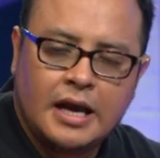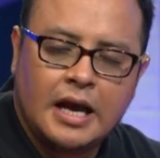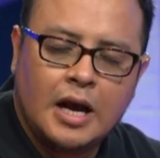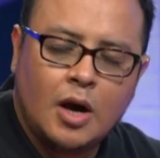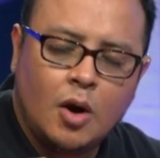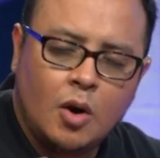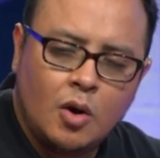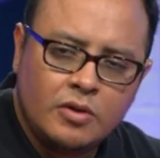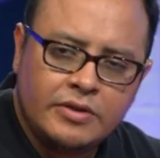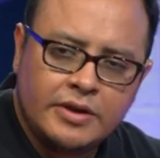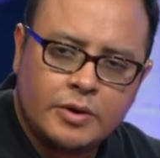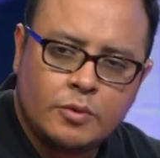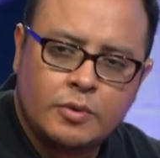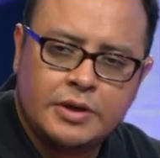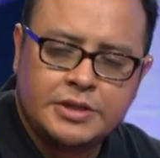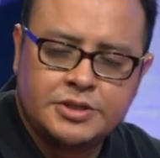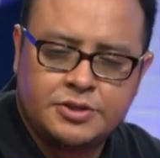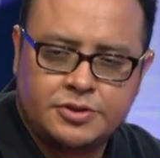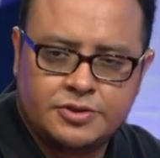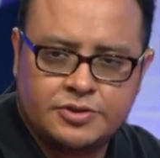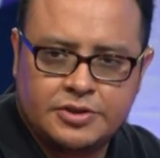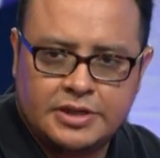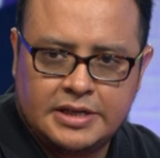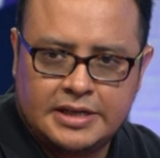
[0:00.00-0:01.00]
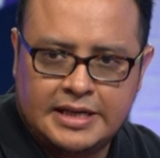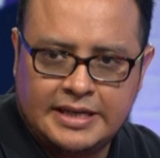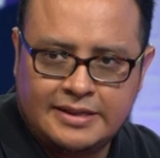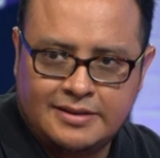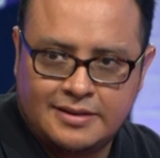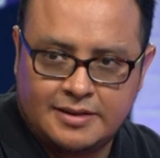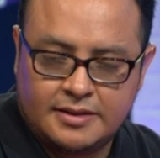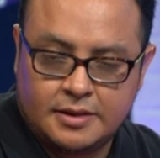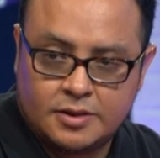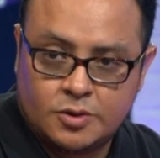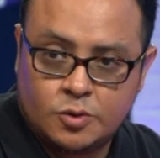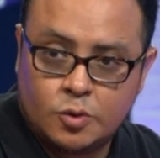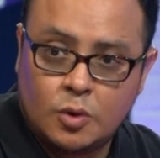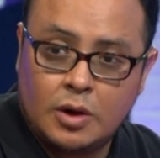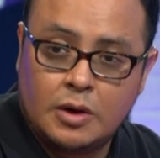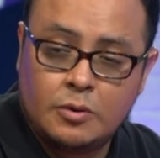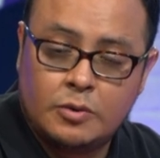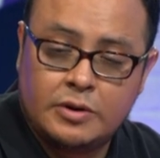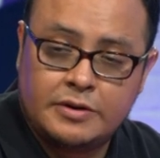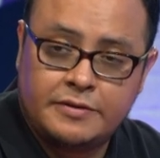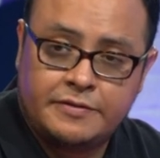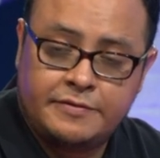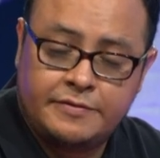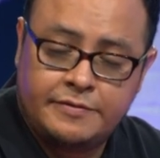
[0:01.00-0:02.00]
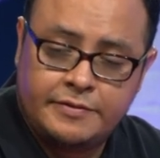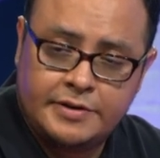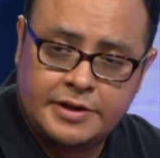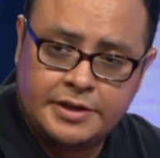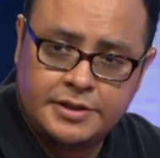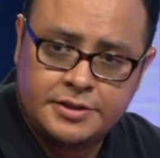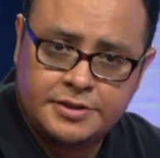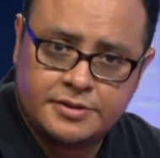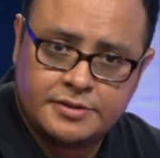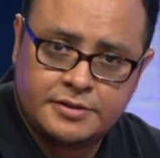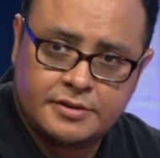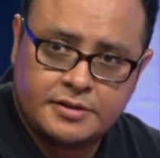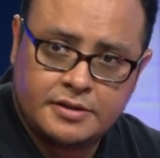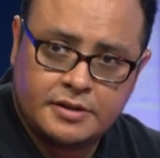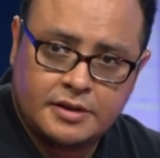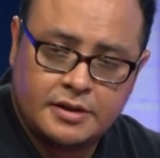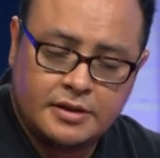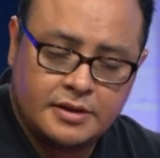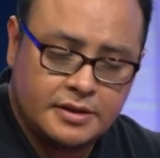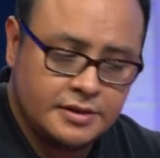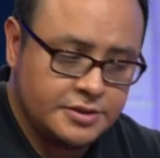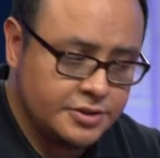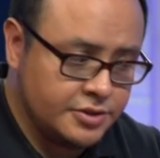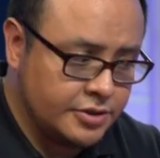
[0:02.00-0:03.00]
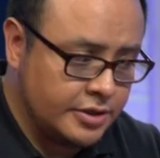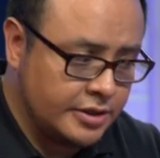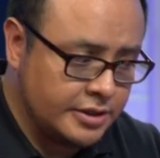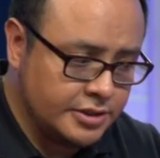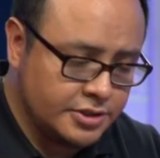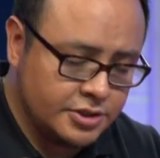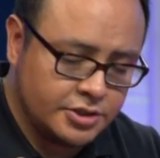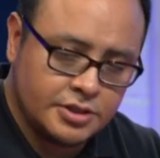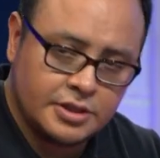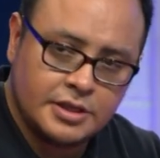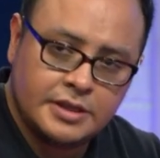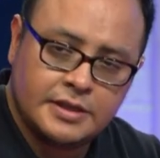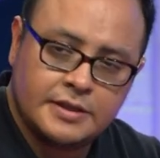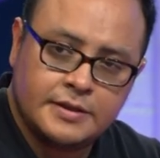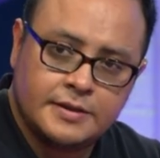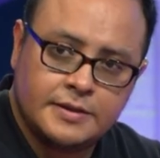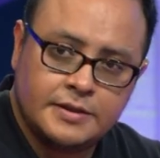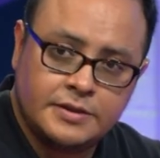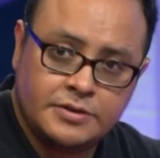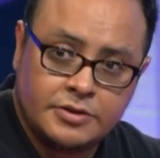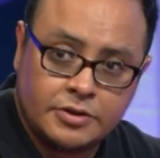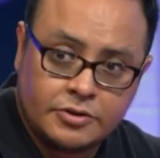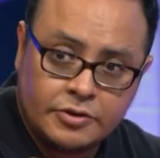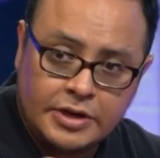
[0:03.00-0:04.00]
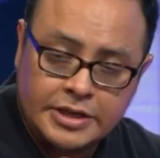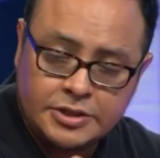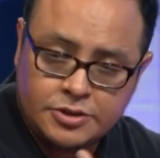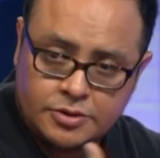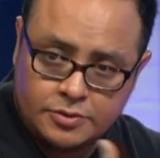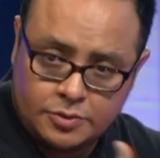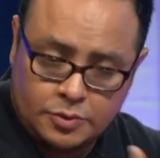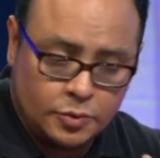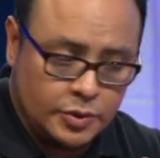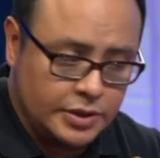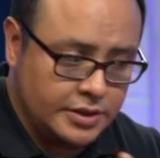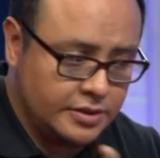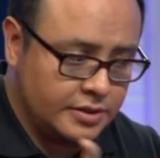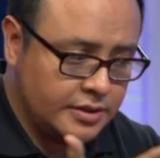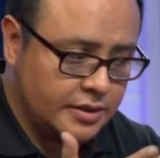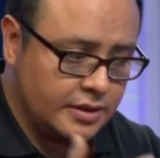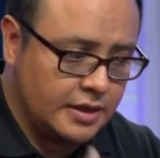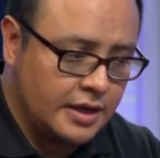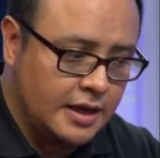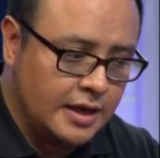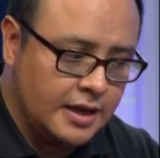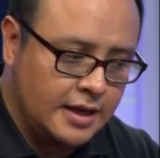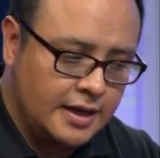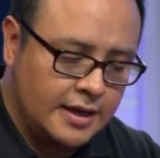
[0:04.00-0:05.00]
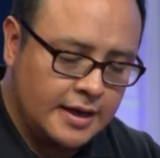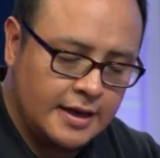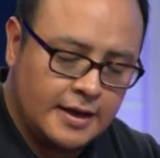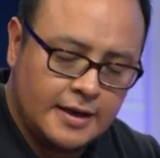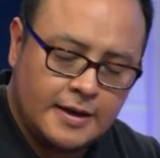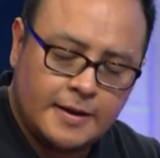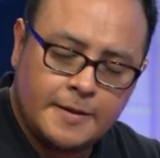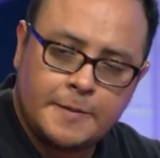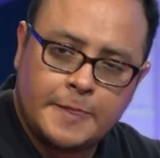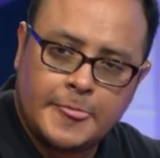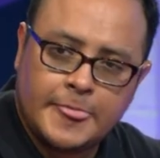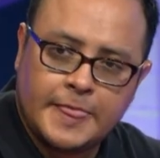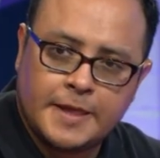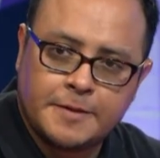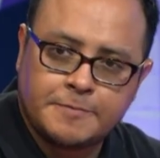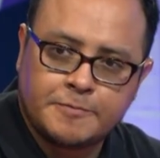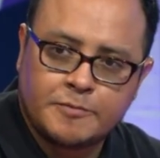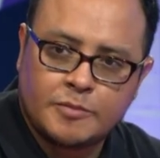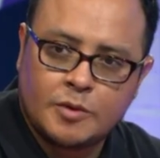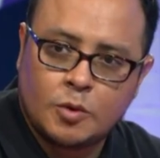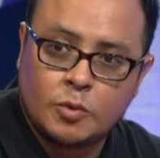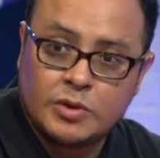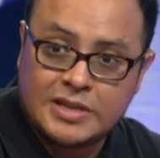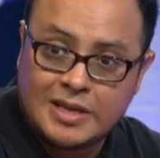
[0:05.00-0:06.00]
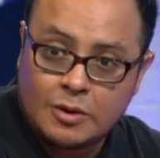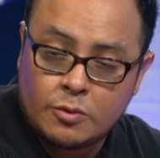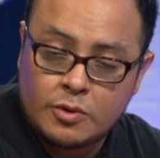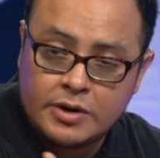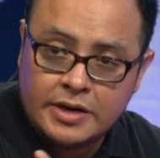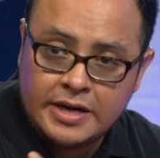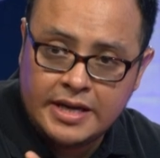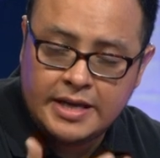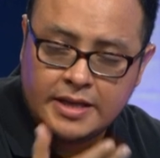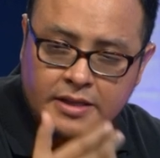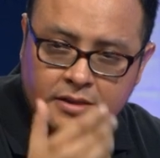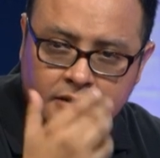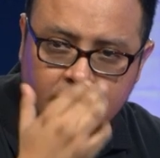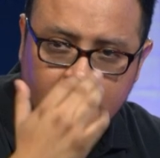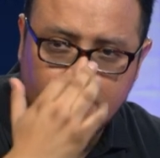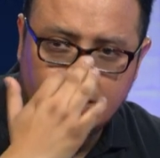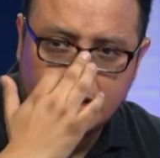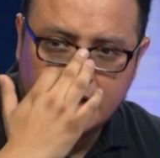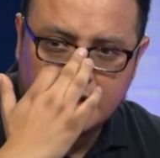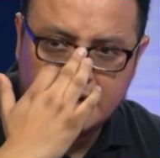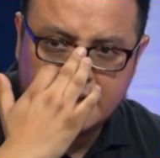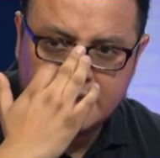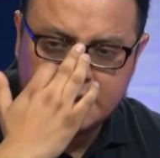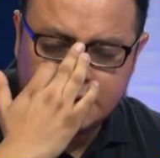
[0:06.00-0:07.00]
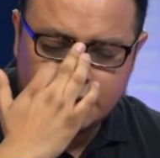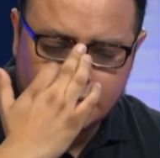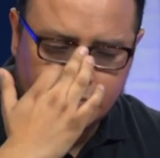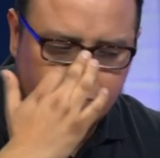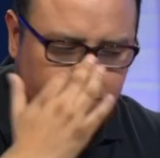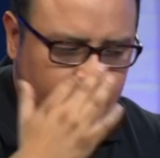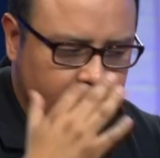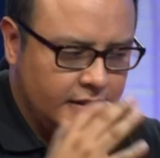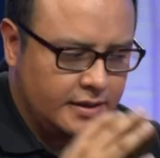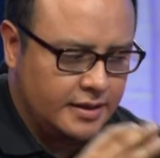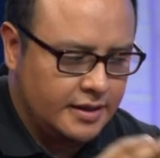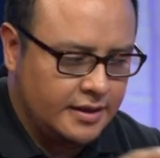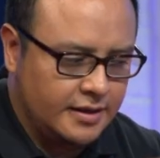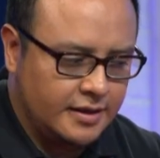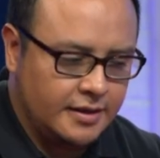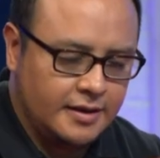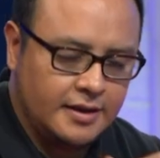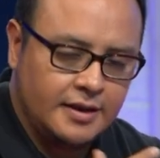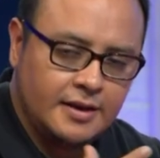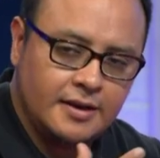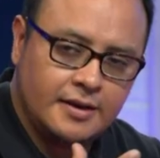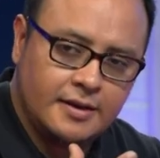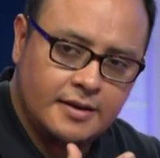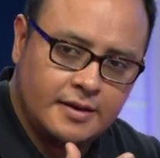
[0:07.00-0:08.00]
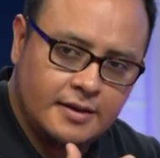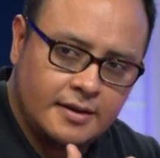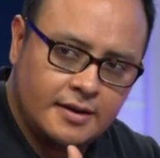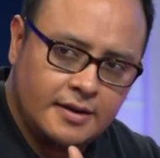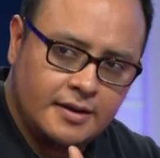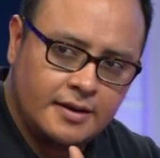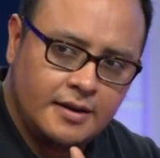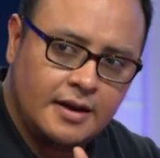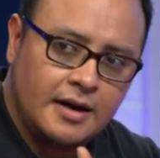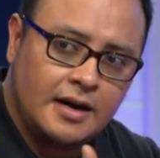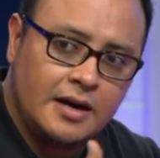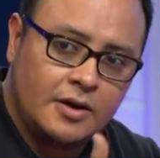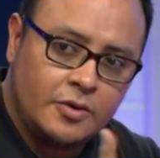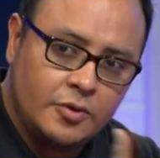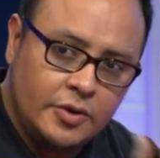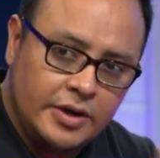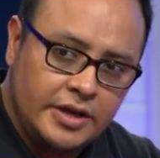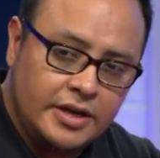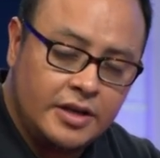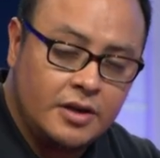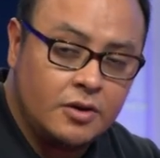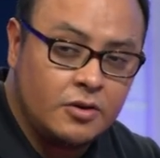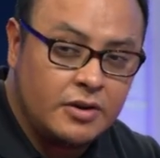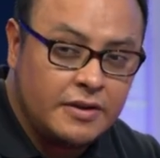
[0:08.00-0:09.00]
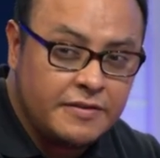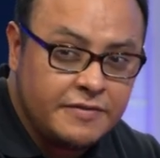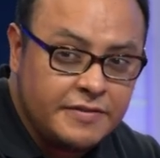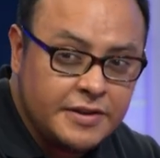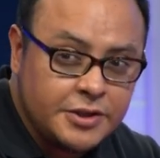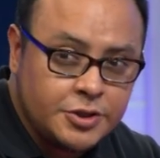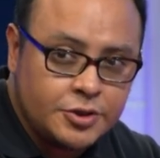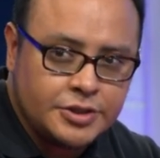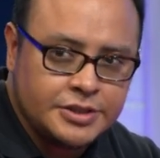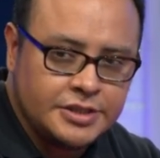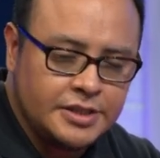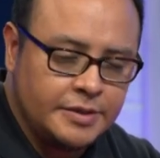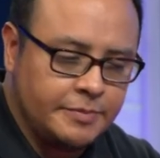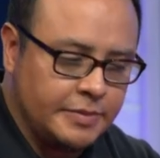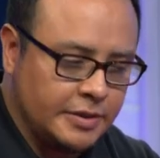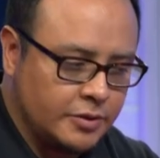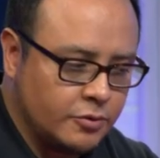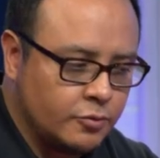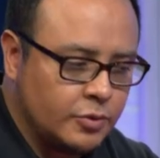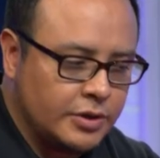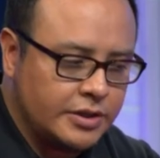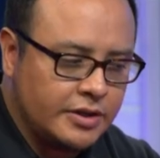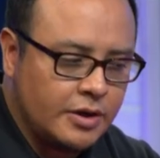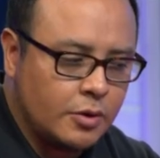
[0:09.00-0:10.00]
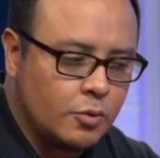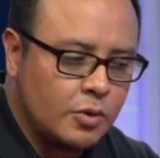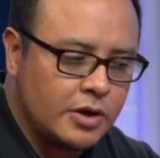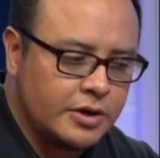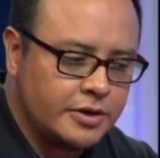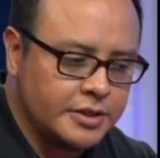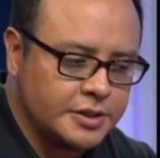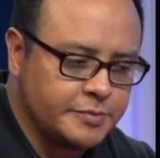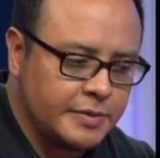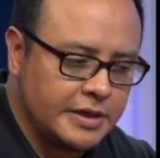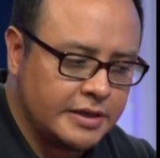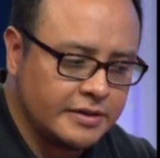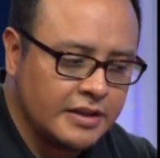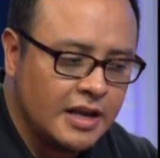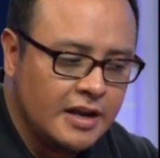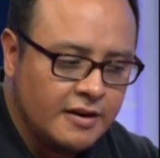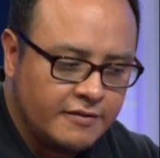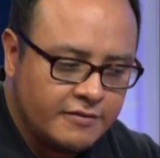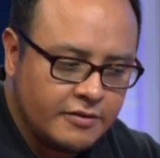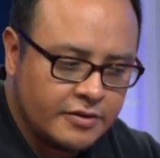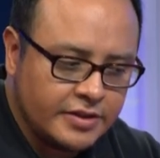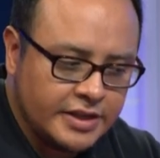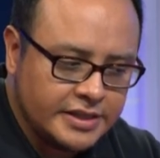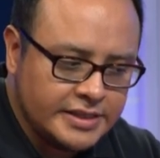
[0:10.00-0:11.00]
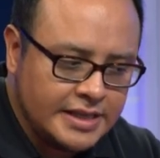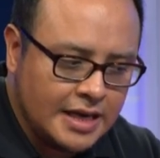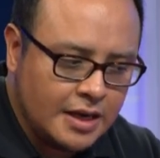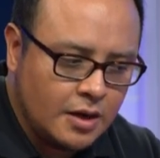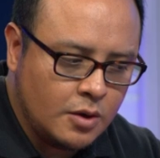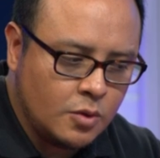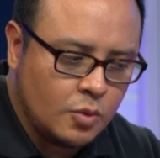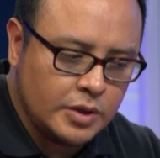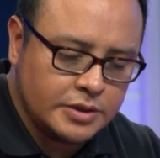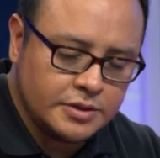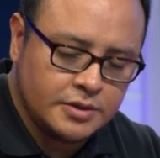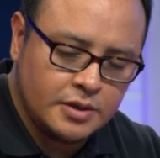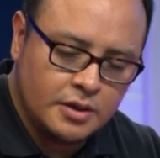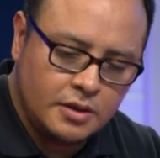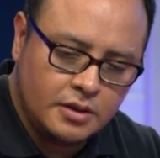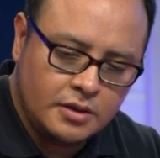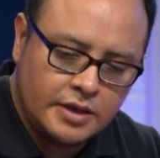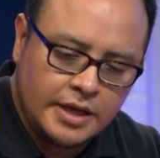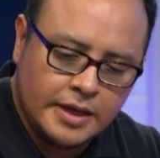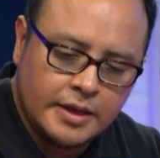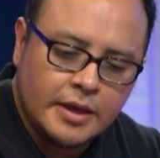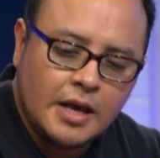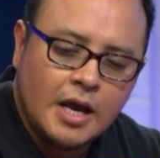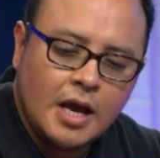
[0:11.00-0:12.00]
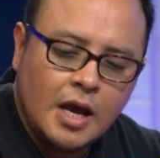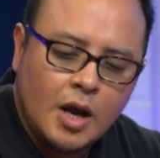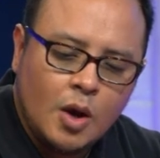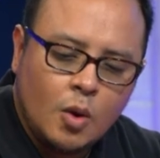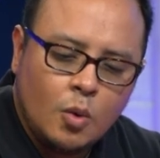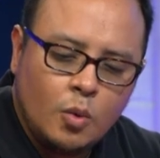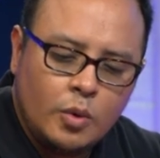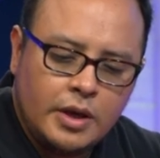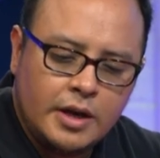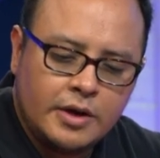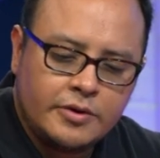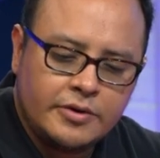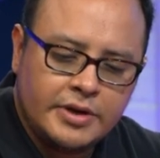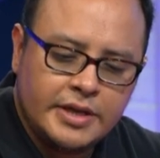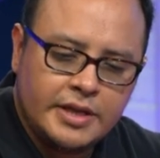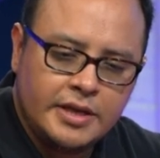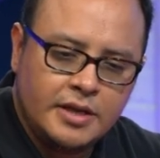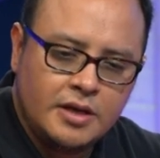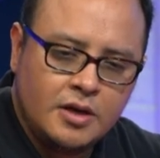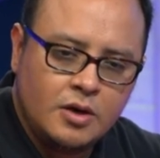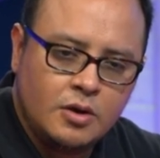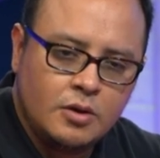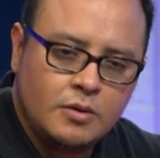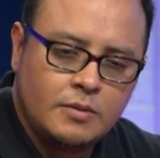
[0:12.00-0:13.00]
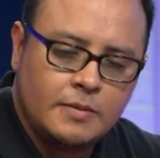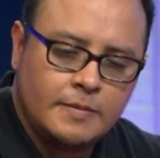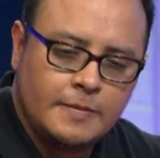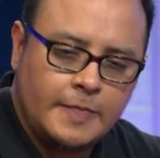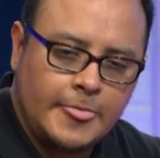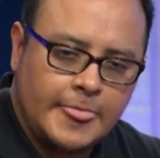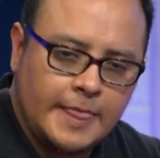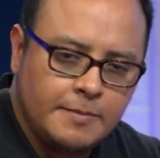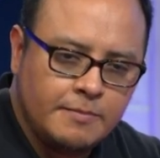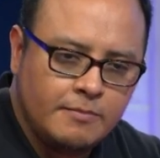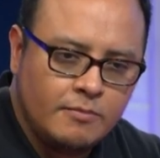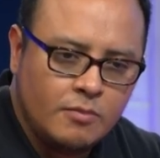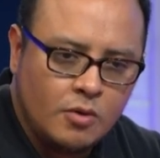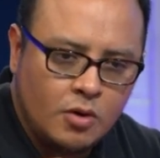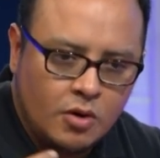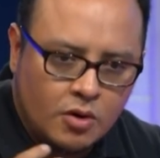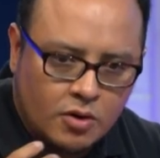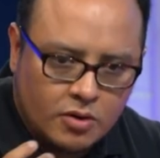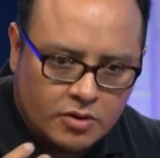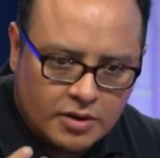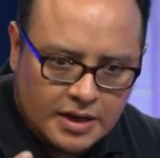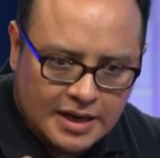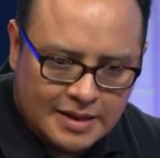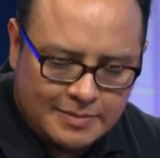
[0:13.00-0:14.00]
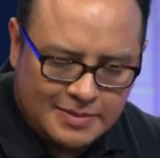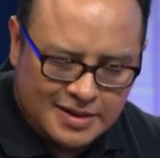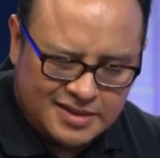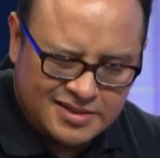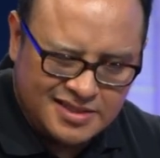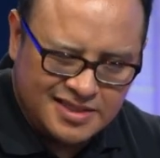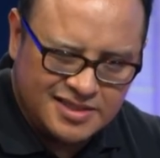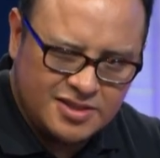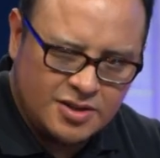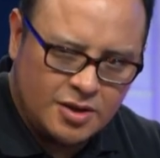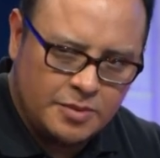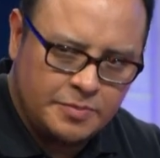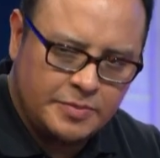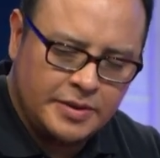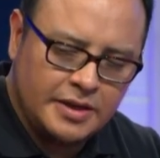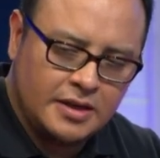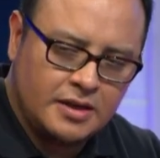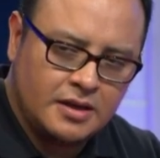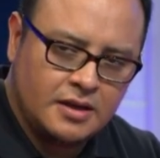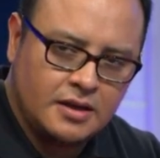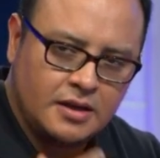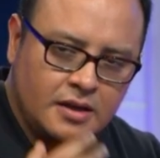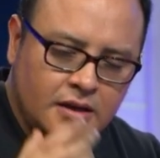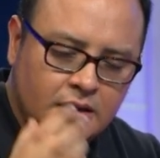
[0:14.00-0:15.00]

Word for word: All the questions related to our first uh, search uh, integration with, um, with our needs needs to be already on a feature snippet with the awareness part. For the second ones, okay, we already know more about the topic.